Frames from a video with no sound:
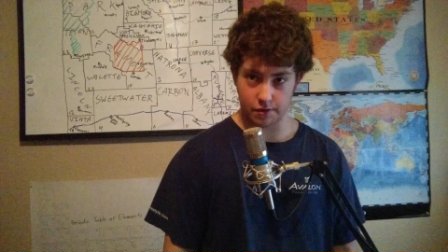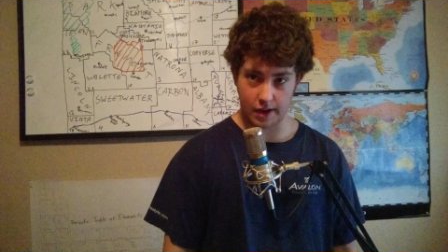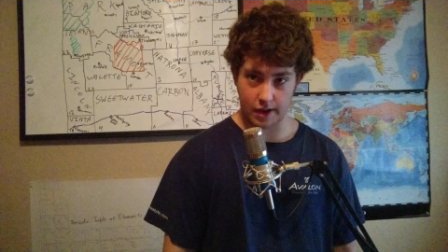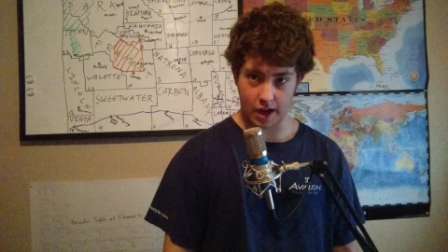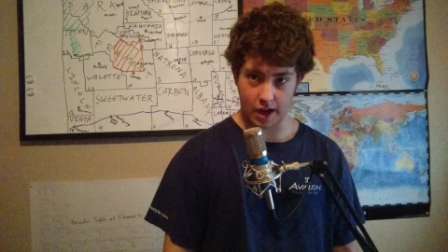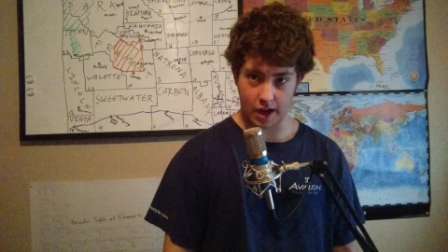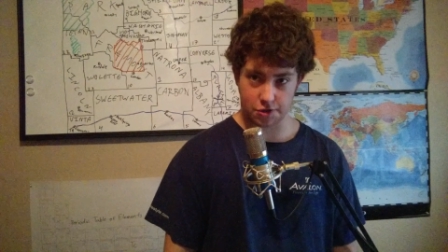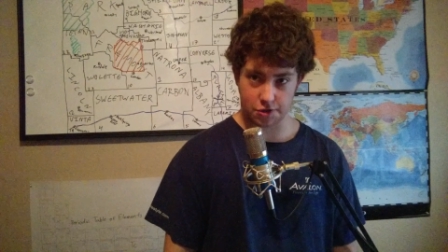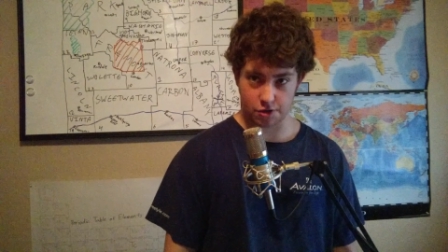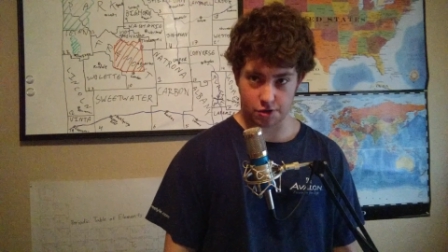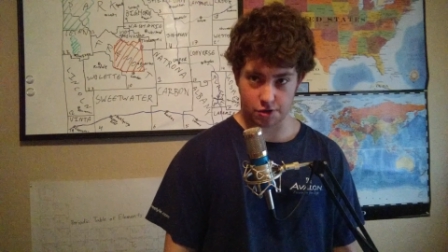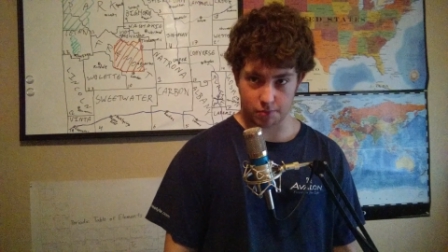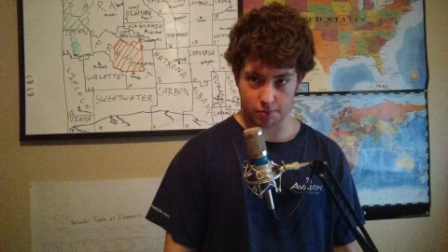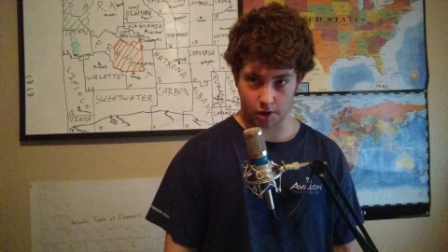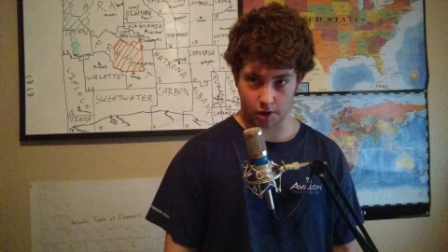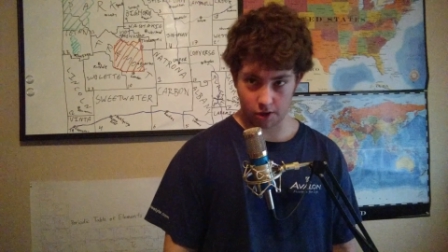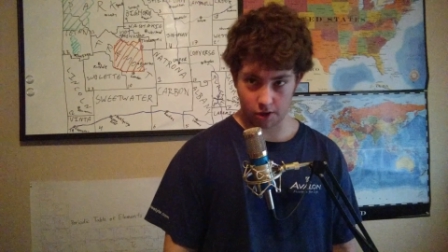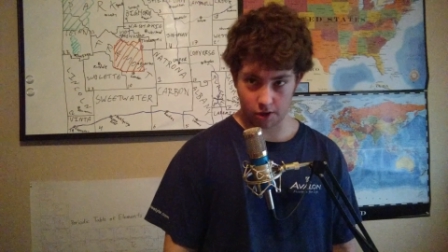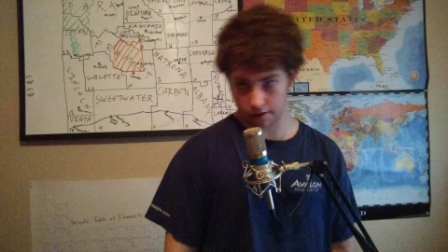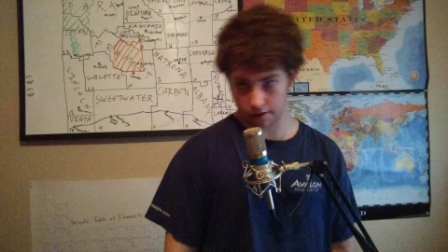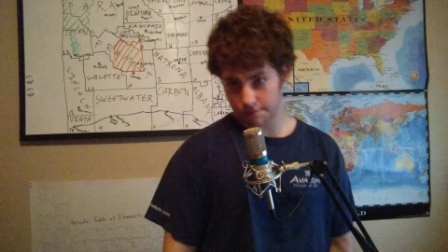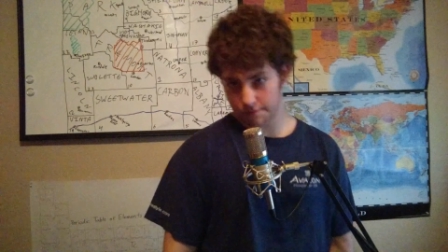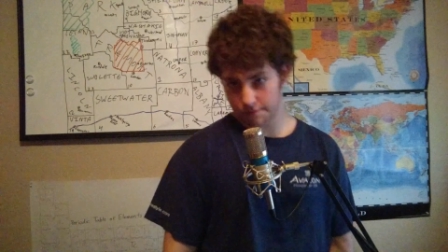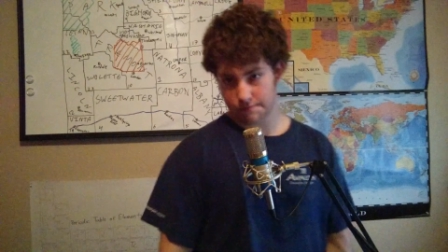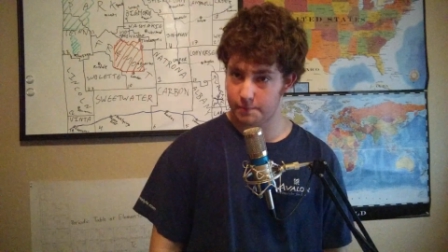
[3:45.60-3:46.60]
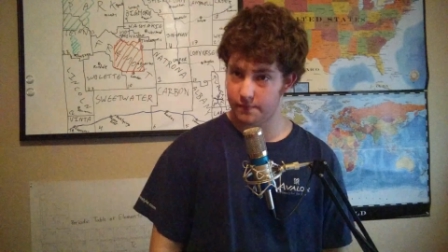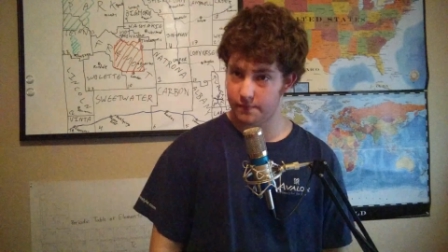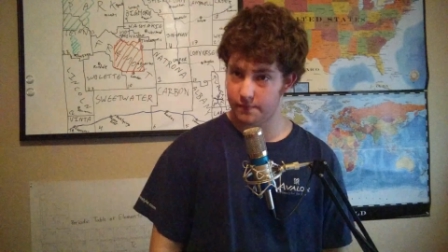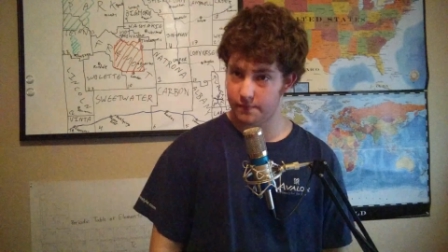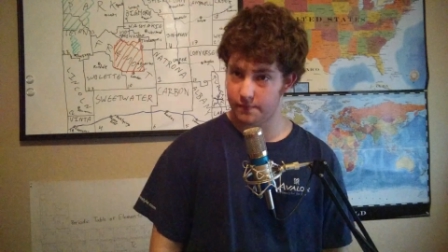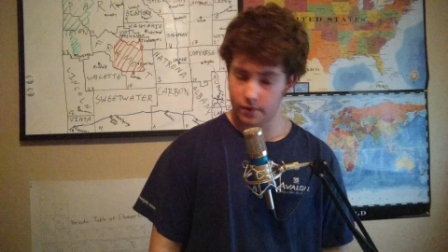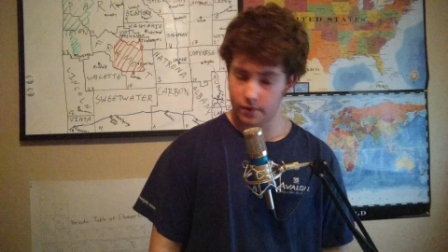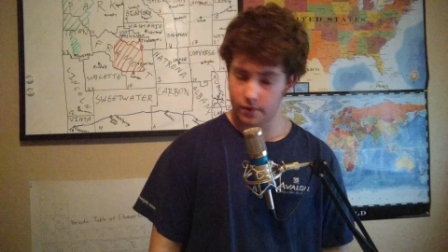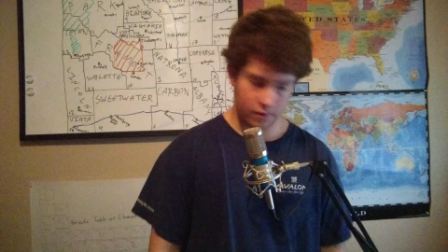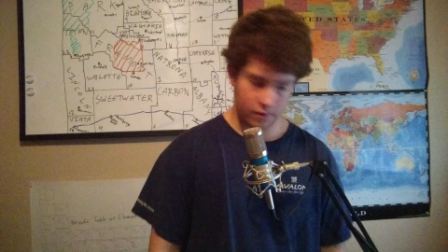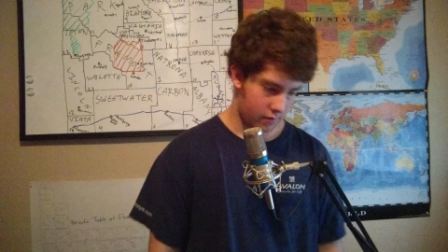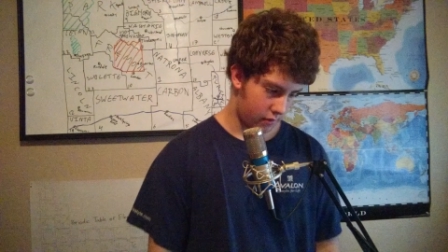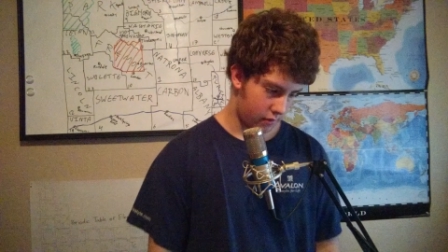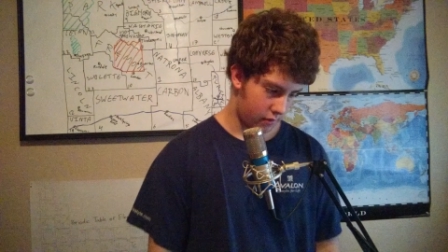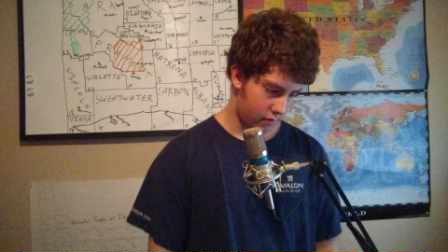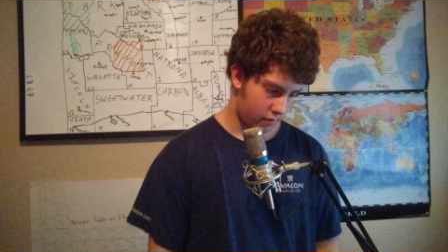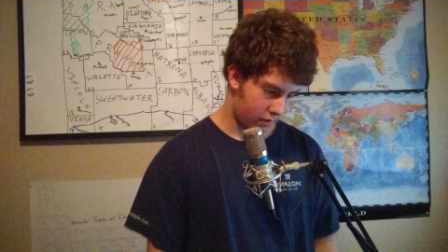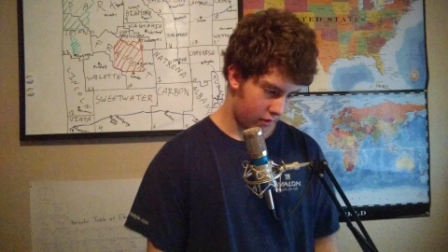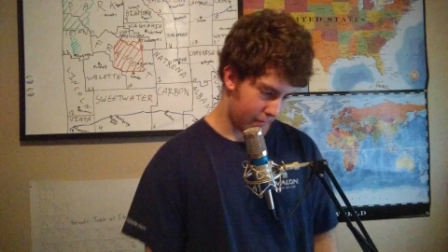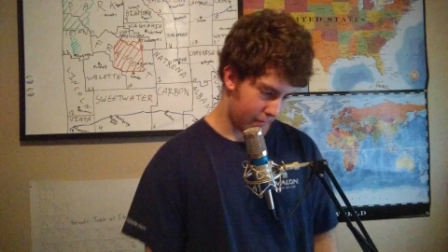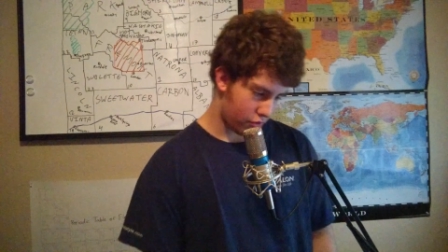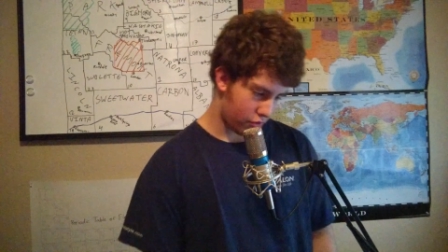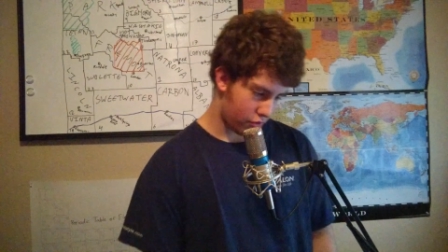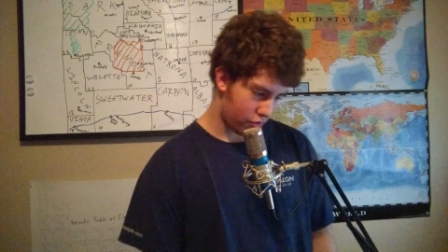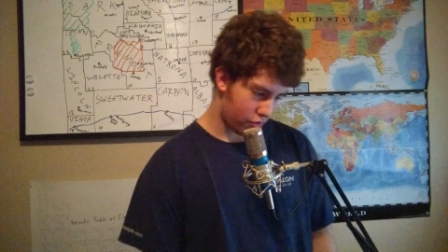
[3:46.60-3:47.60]
National Park. The
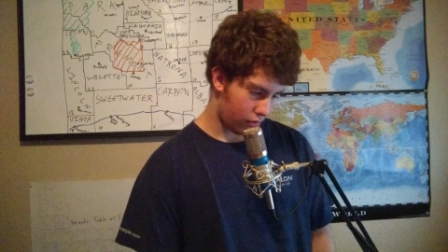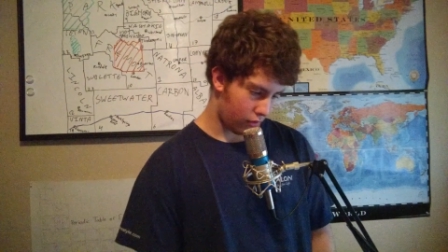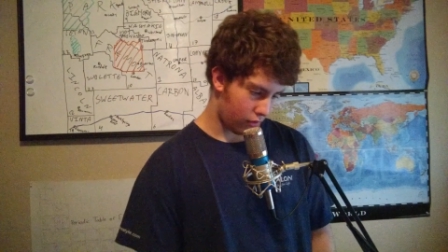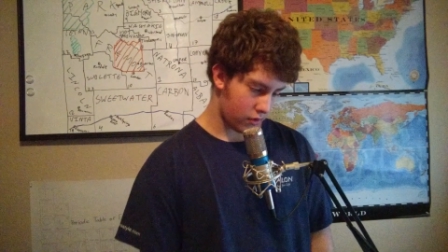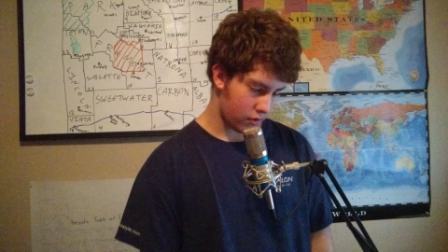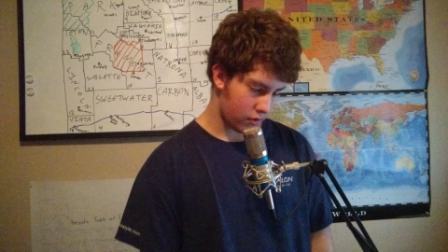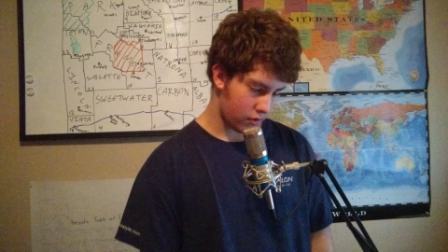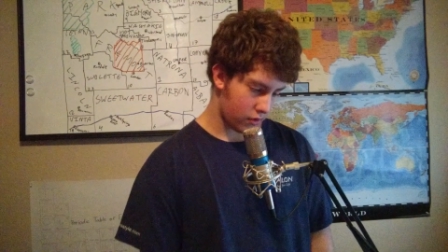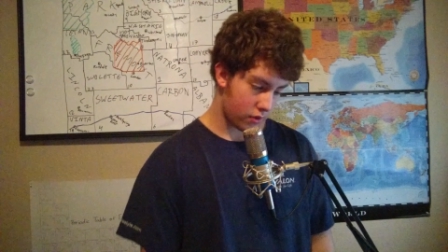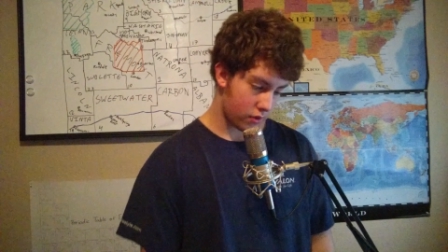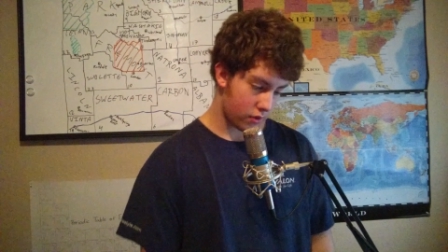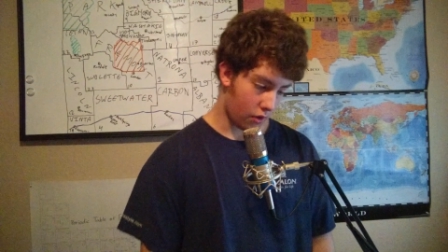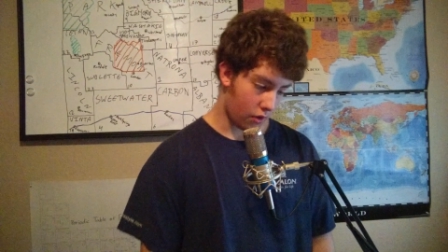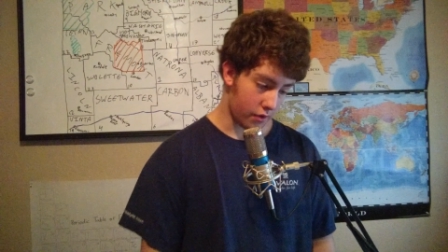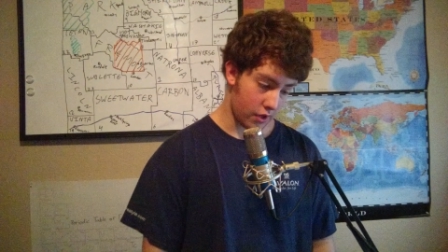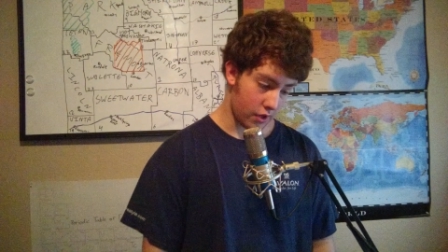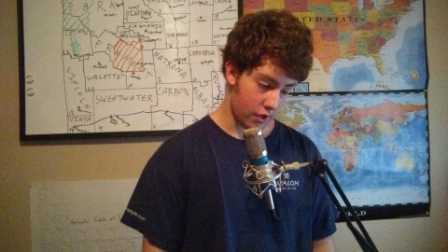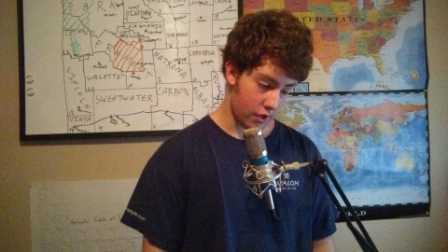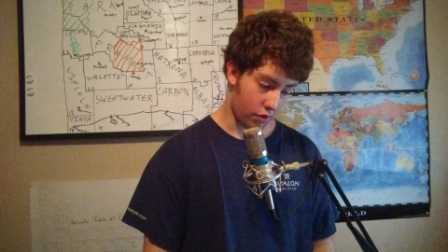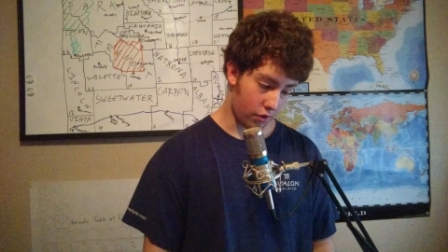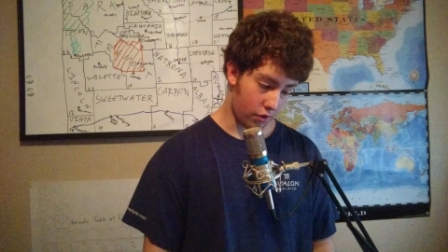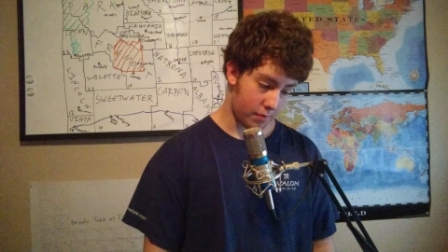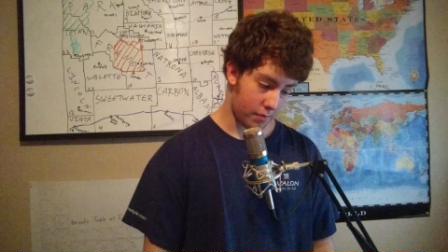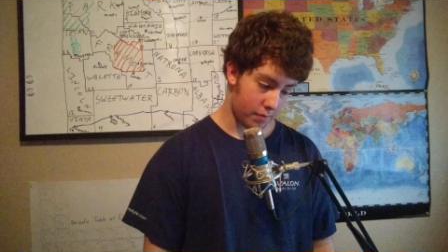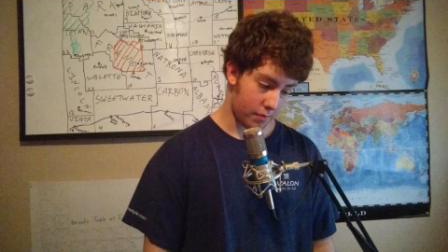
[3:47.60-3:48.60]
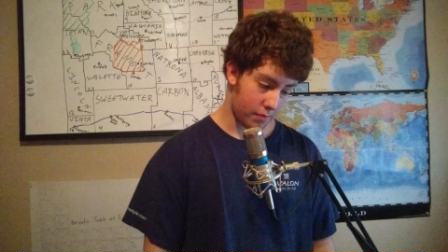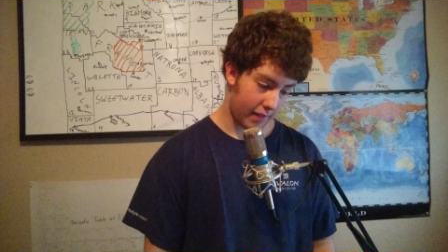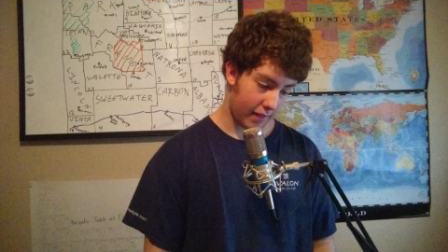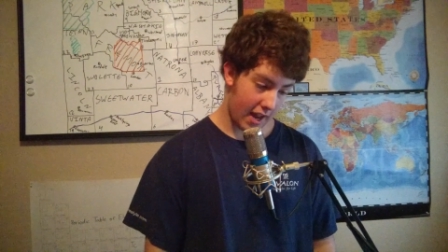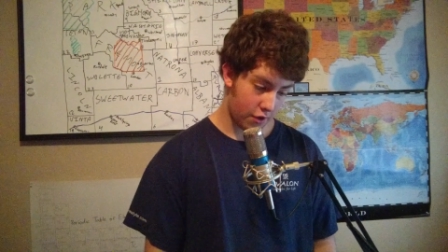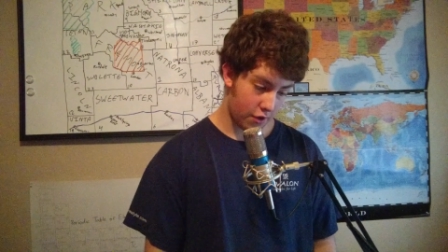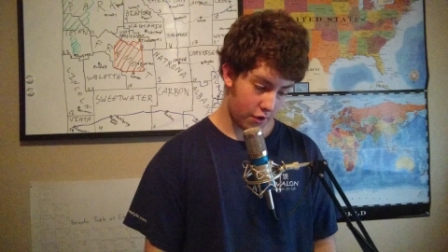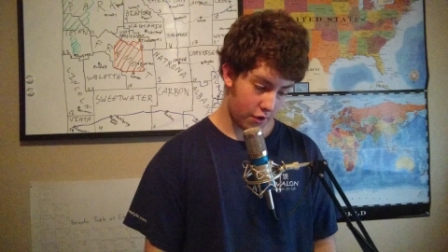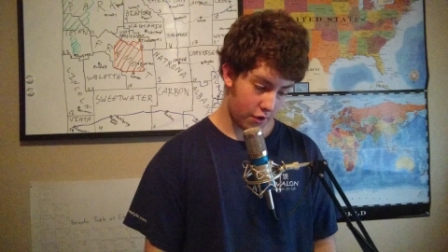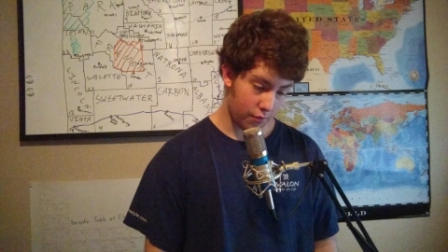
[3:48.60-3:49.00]
major rivers are the North Platte,